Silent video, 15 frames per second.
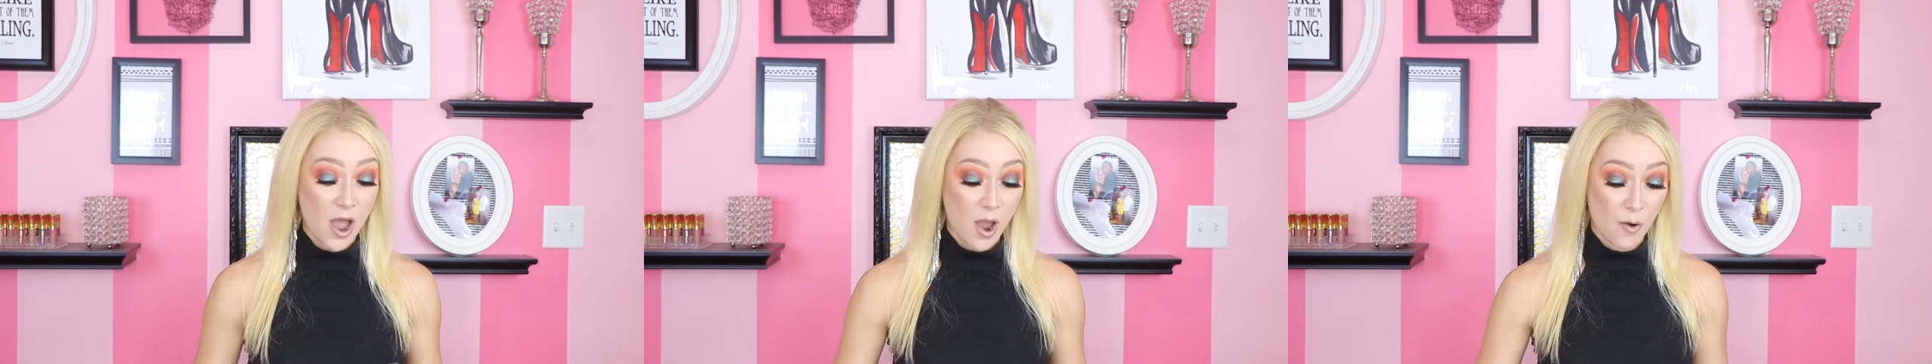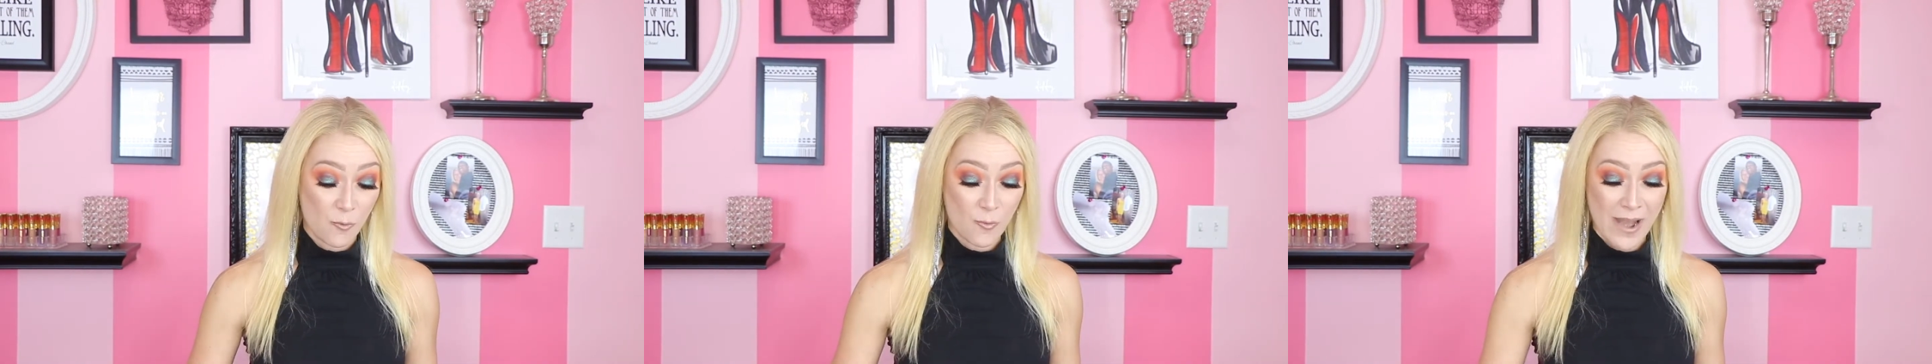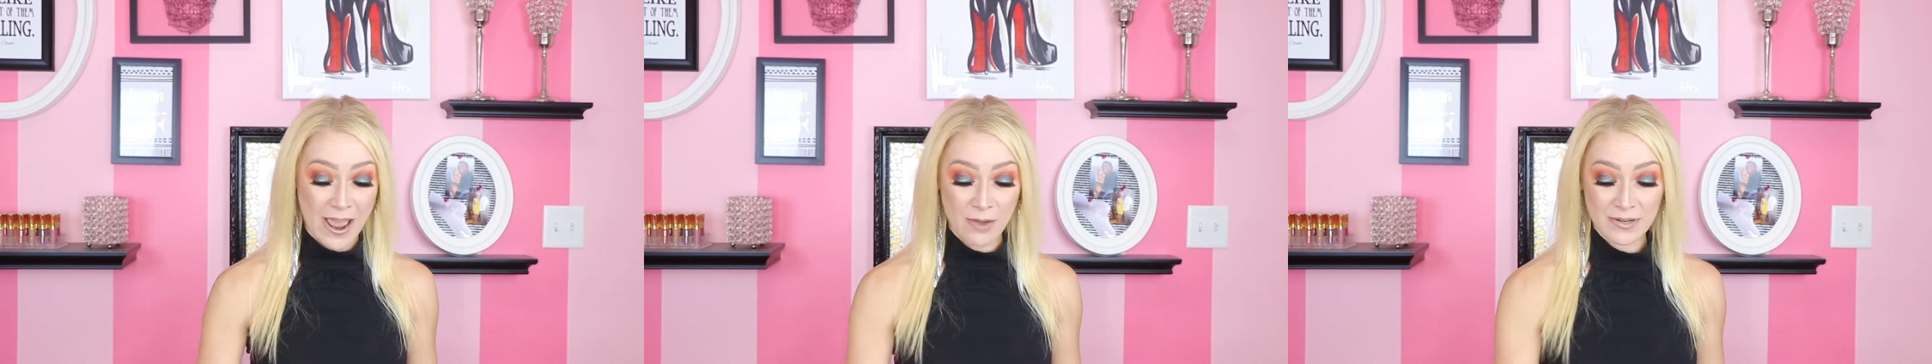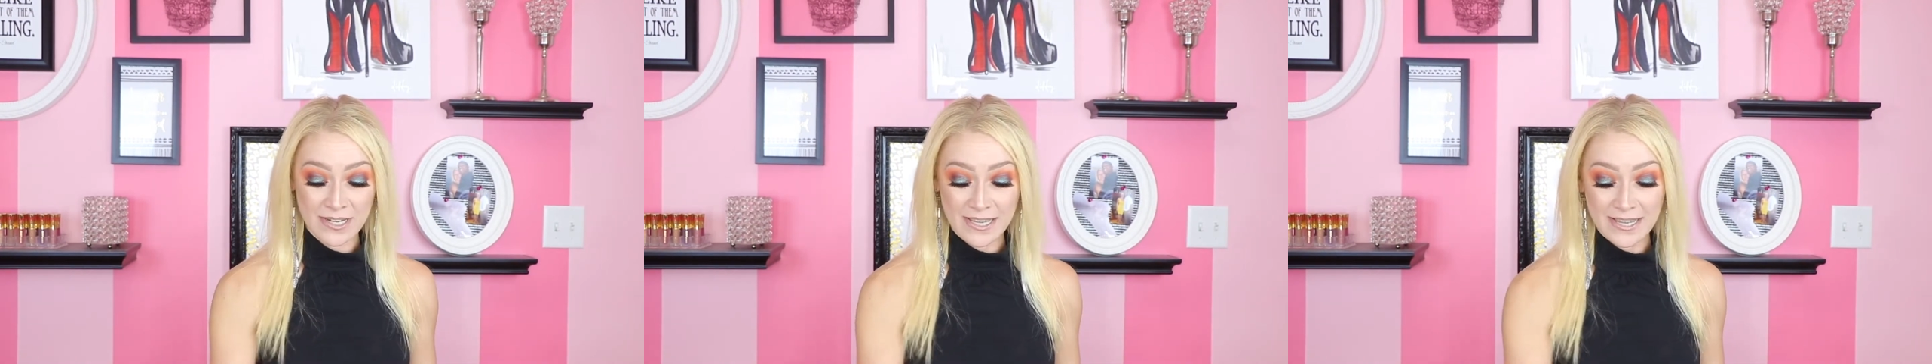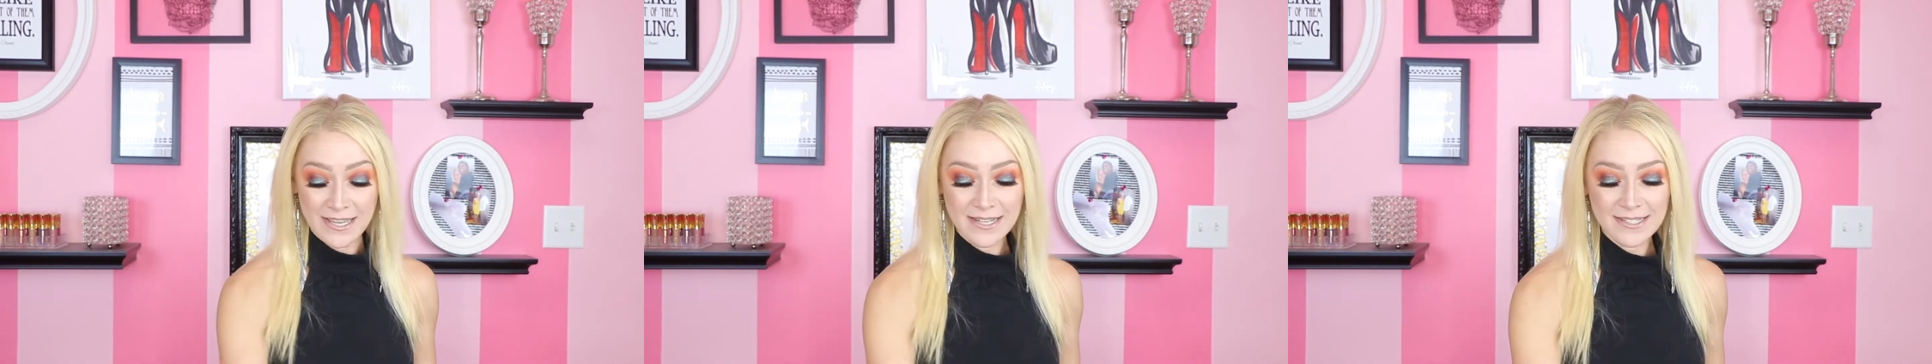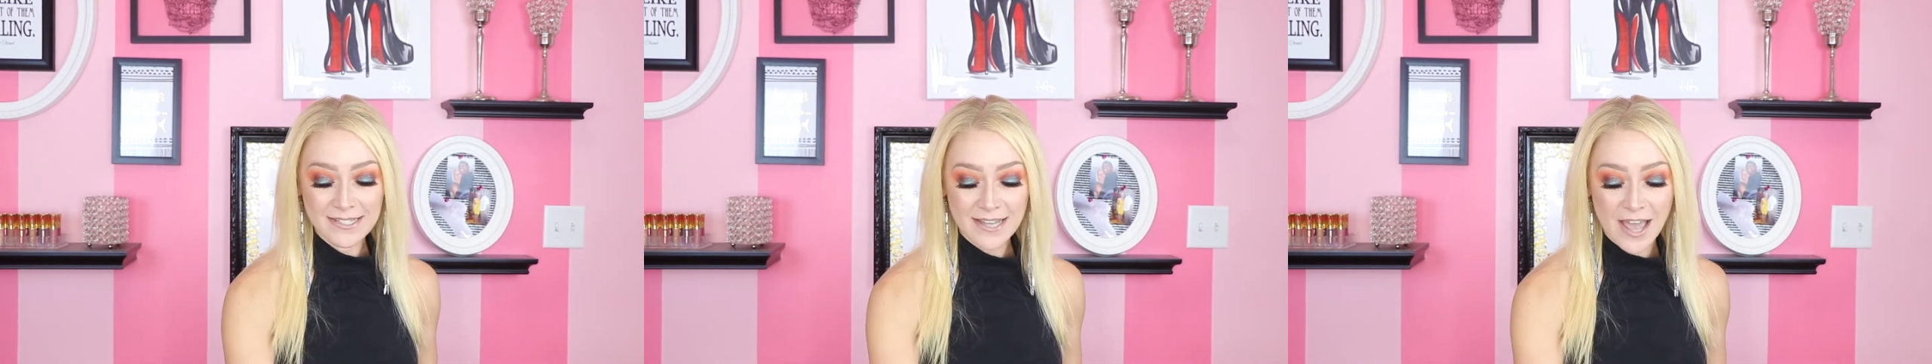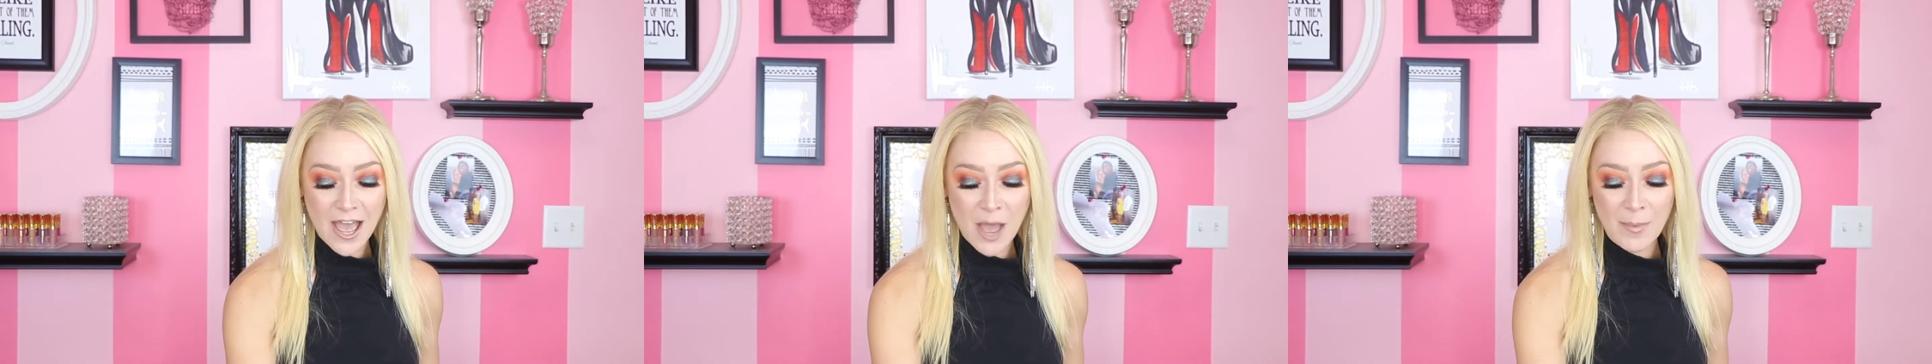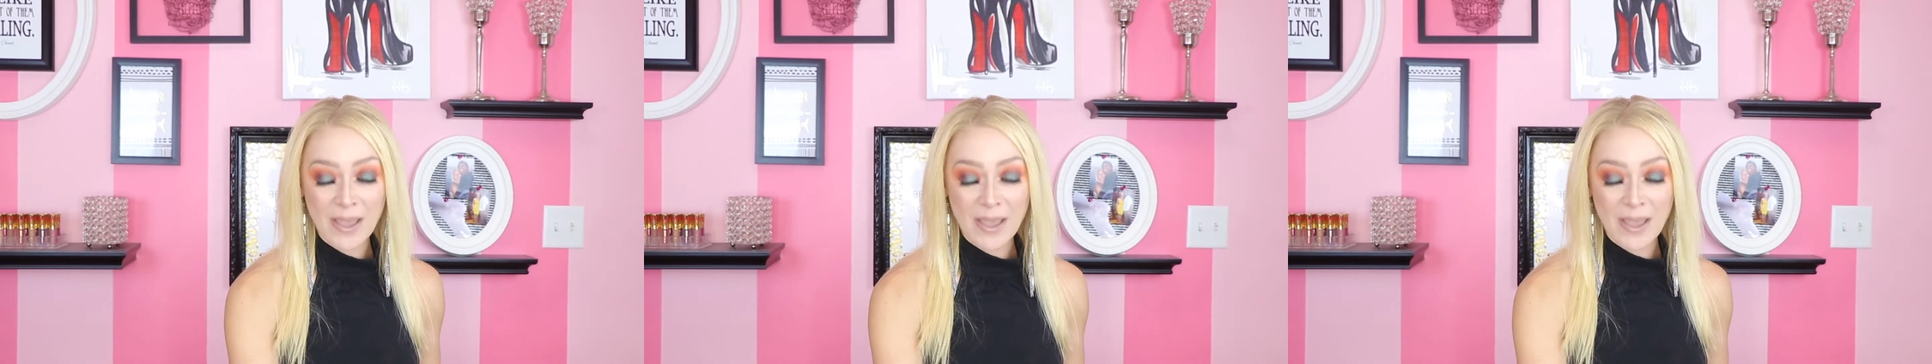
around it. Um,